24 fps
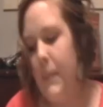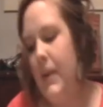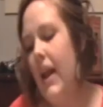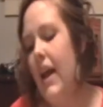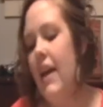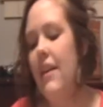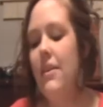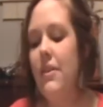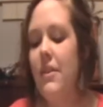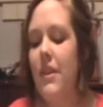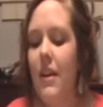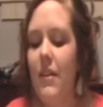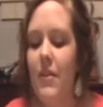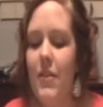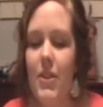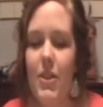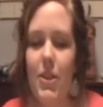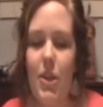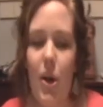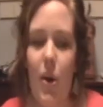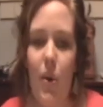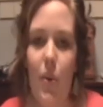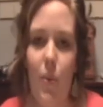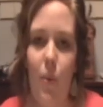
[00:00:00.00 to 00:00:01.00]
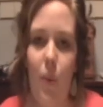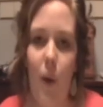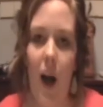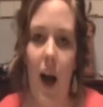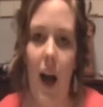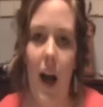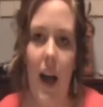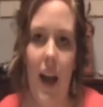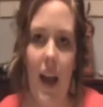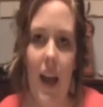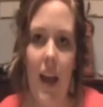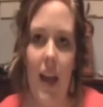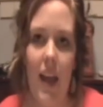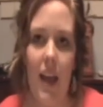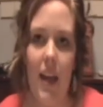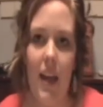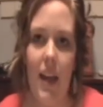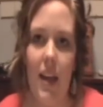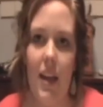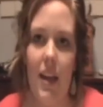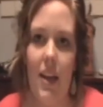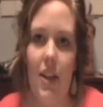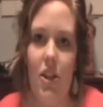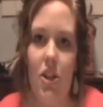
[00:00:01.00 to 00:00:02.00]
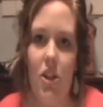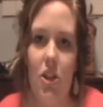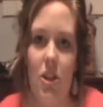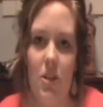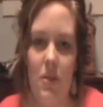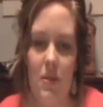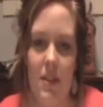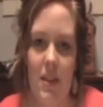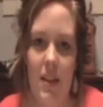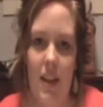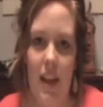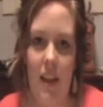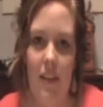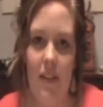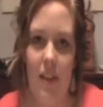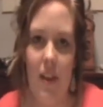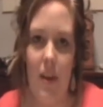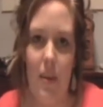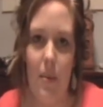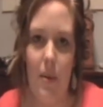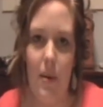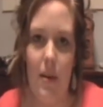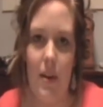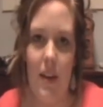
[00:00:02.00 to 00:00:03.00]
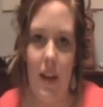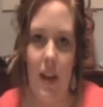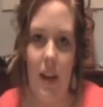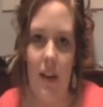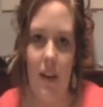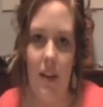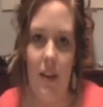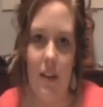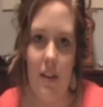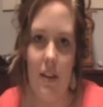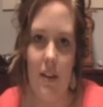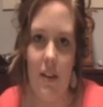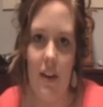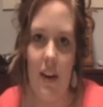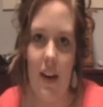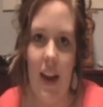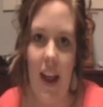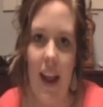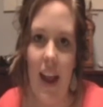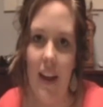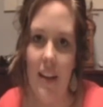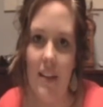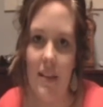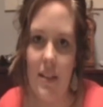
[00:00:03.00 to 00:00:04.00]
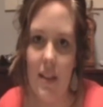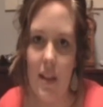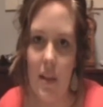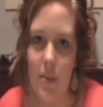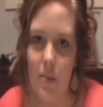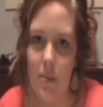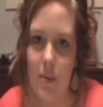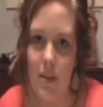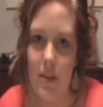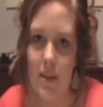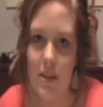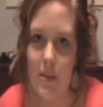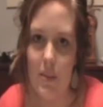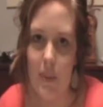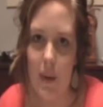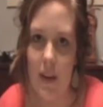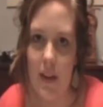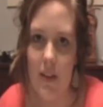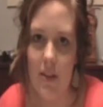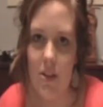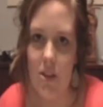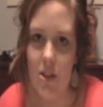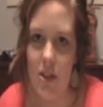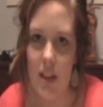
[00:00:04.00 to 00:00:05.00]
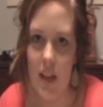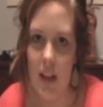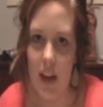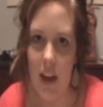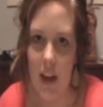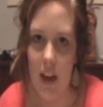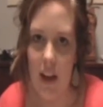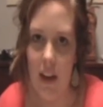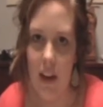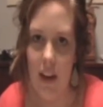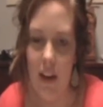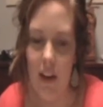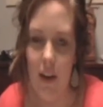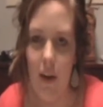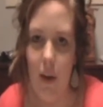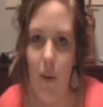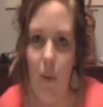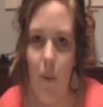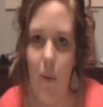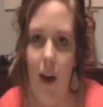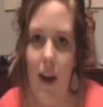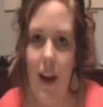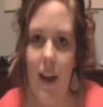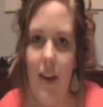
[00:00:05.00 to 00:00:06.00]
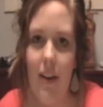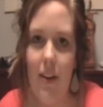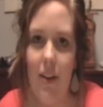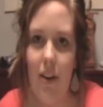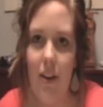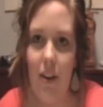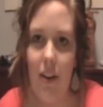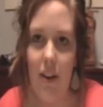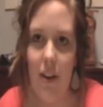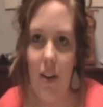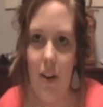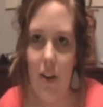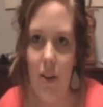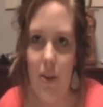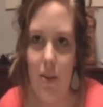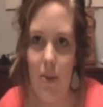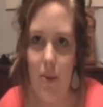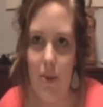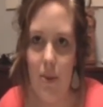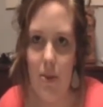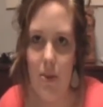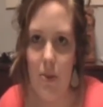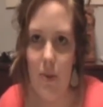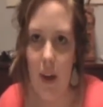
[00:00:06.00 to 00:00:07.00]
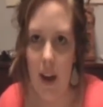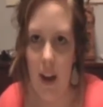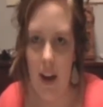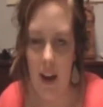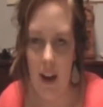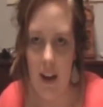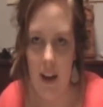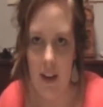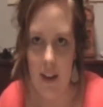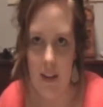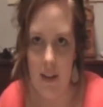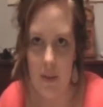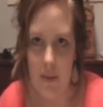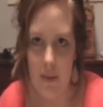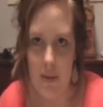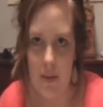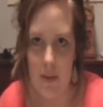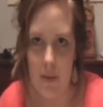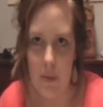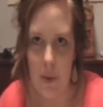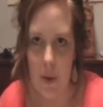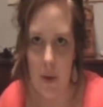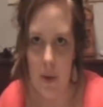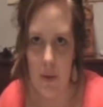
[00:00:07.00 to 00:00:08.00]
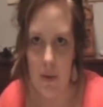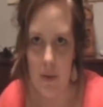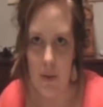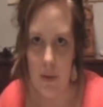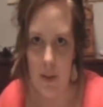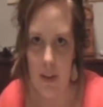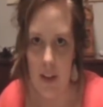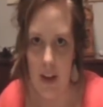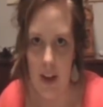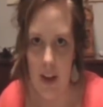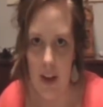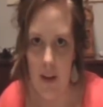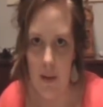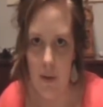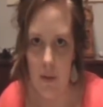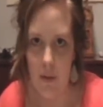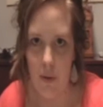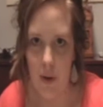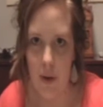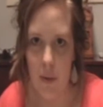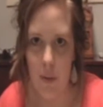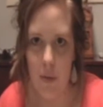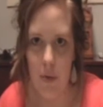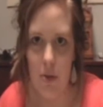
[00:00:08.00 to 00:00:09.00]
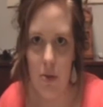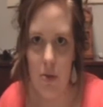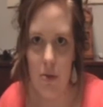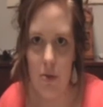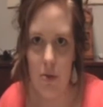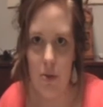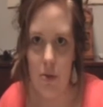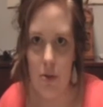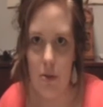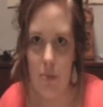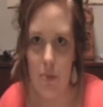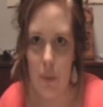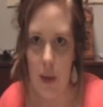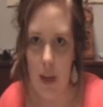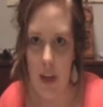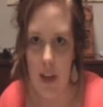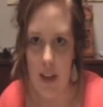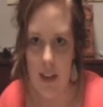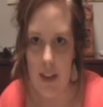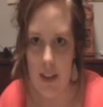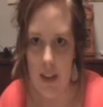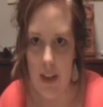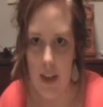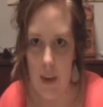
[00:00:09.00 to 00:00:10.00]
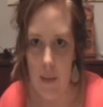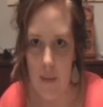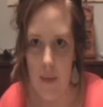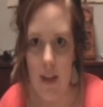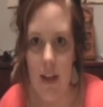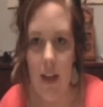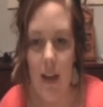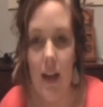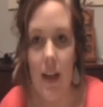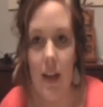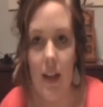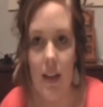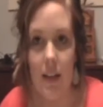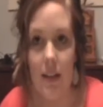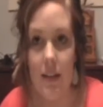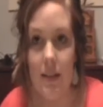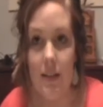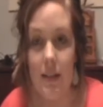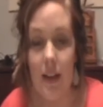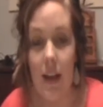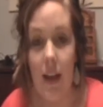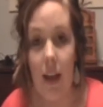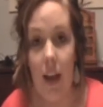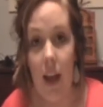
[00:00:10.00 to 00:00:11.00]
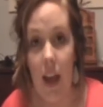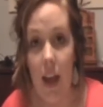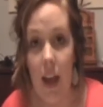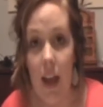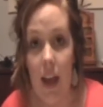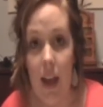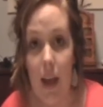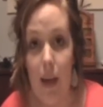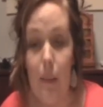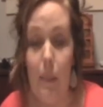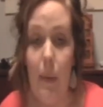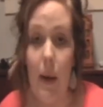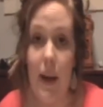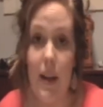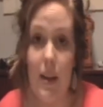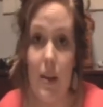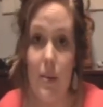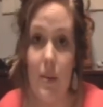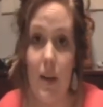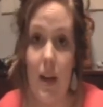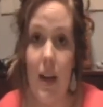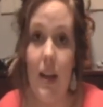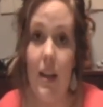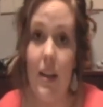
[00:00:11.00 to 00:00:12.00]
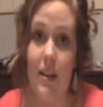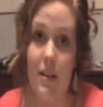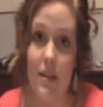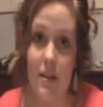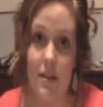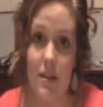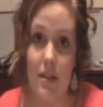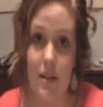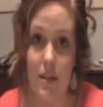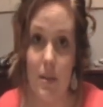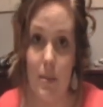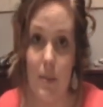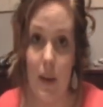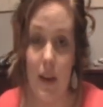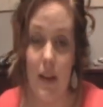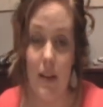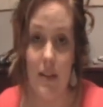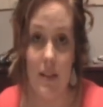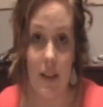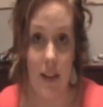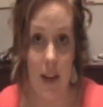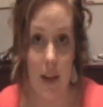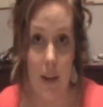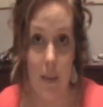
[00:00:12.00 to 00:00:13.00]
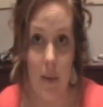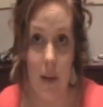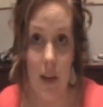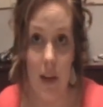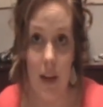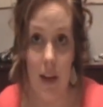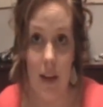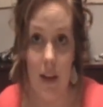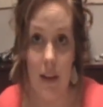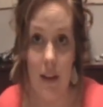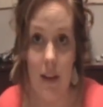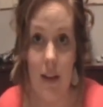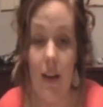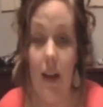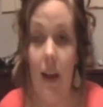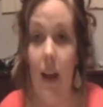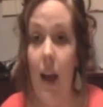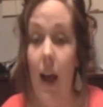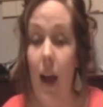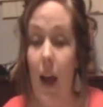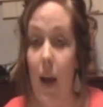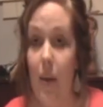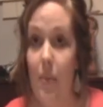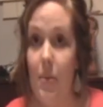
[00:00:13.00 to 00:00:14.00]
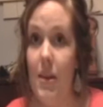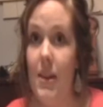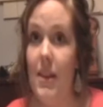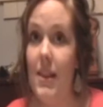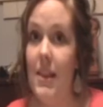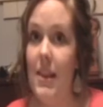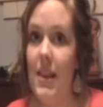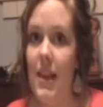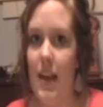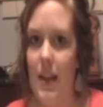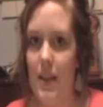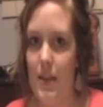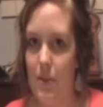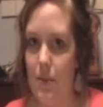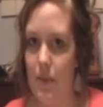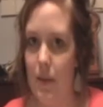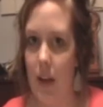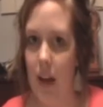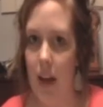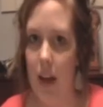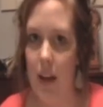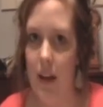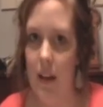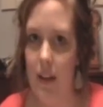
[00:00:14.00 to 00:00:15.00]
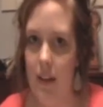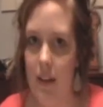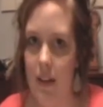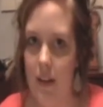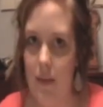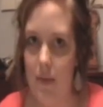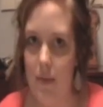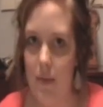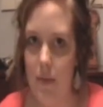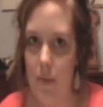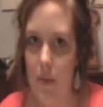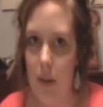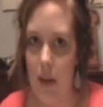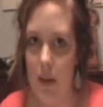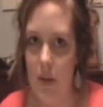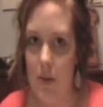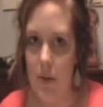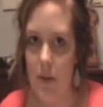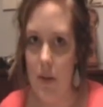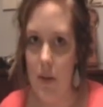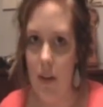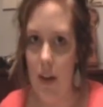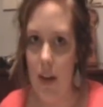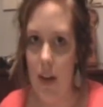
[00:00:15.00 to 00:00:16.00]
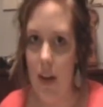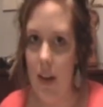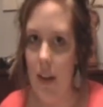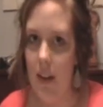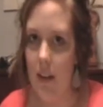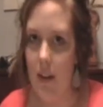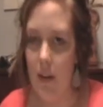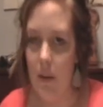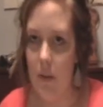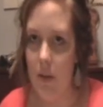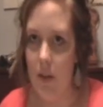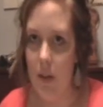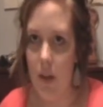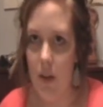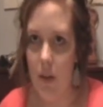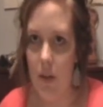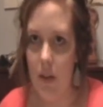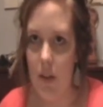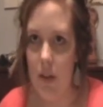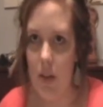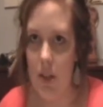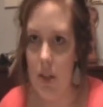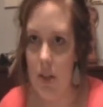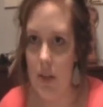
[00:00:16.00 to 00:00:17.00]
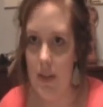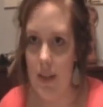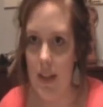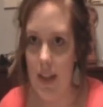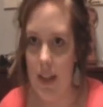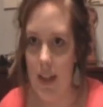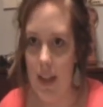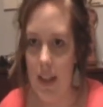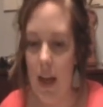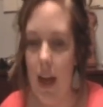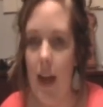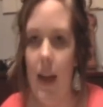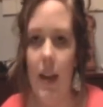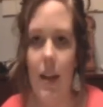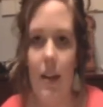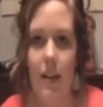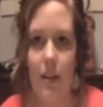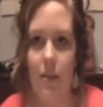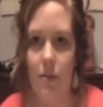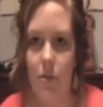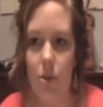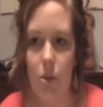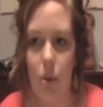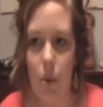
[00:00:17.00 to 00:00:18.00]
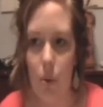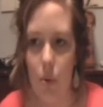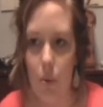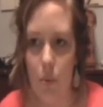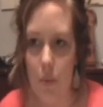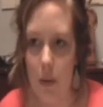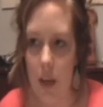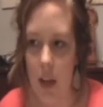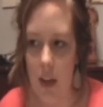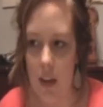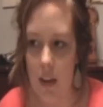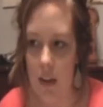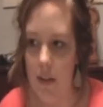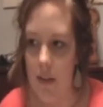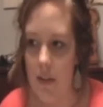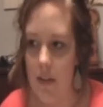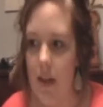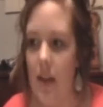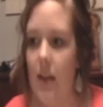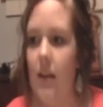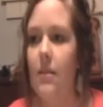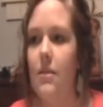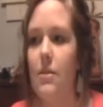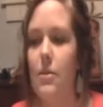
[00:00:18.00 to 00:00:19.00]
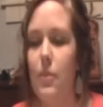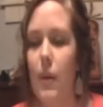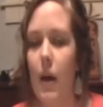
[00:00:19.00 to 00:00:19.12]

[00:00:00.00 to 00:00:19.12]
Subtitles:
But I don't ever know why she would level up her character and ask him what spells she got. Why on earth would you ask what spells you can have? Why wouldn't you just pick them and say, hey, by the way, here's the spells that I picked? I mean, that's what I did with my druid. There were no issues like that. He never told me I couldn't take a